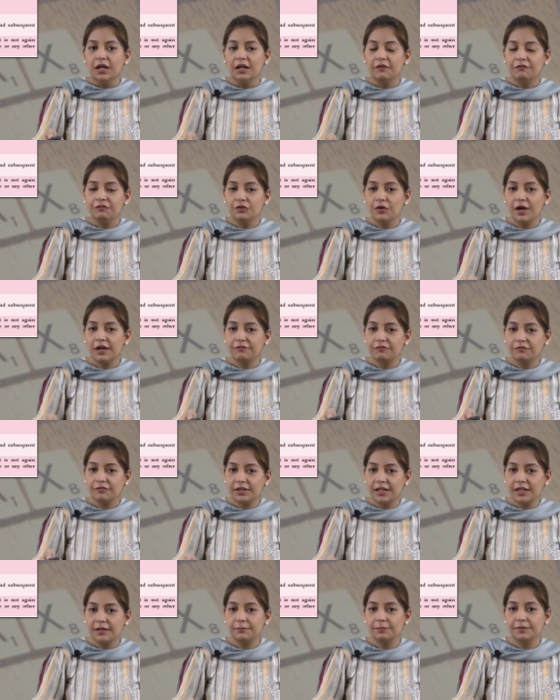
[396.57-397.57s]
if you have
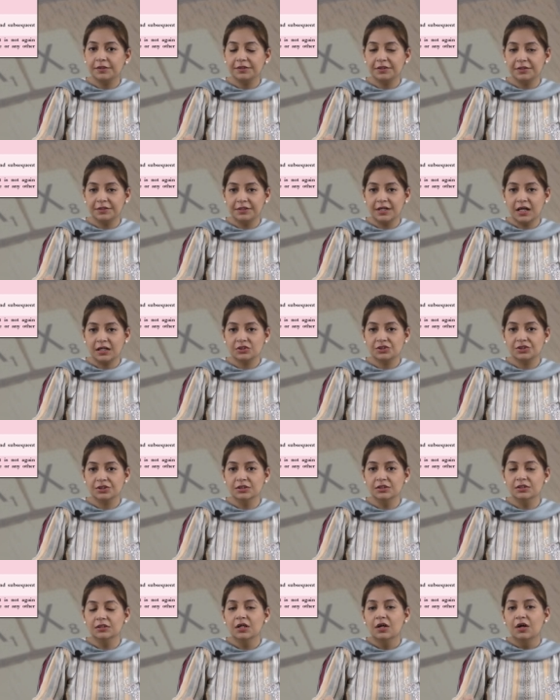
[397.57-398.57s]
claimed the
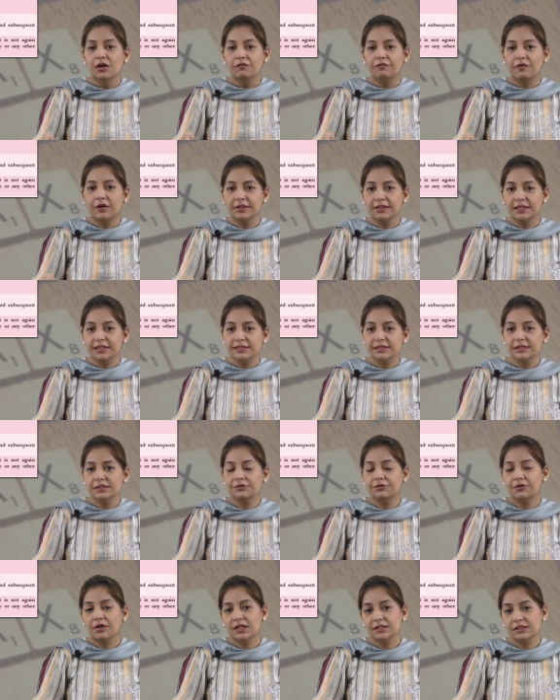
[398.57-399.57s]
deduction for this
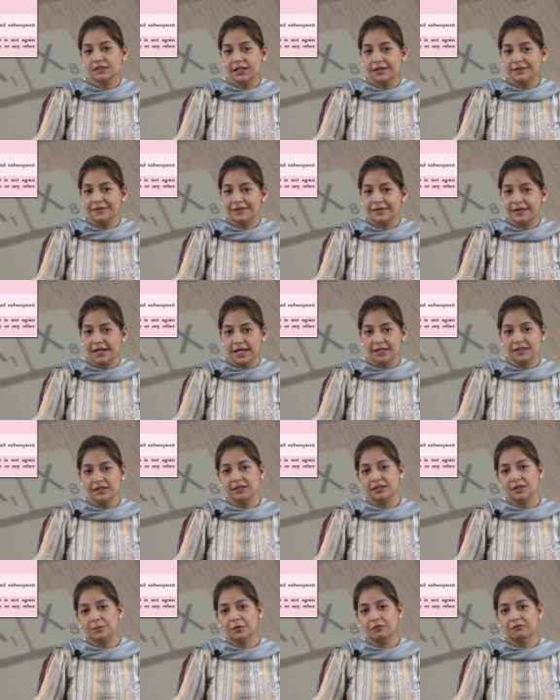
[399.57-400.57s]
interest under
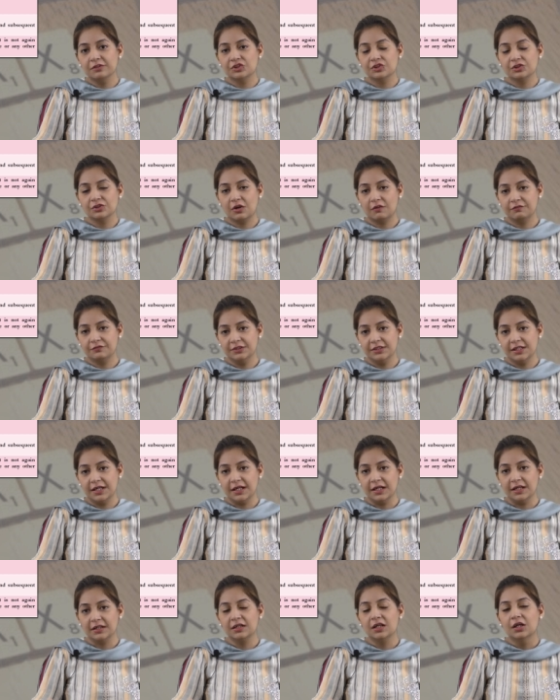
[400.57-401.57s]
any other provision of the
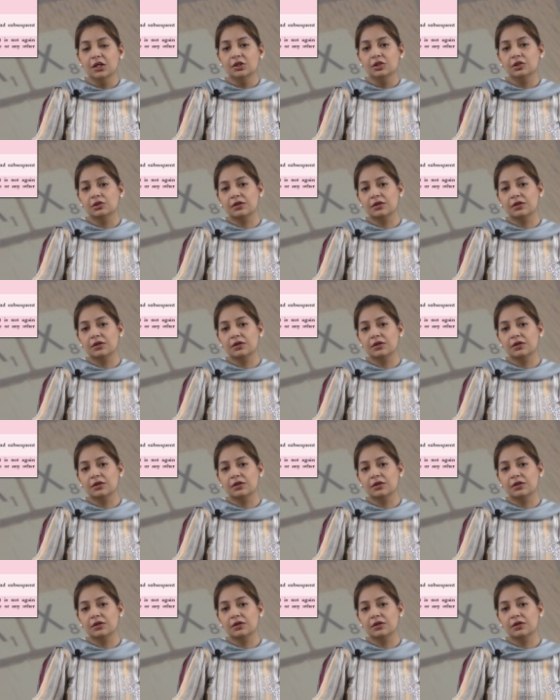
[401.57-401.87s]
Act,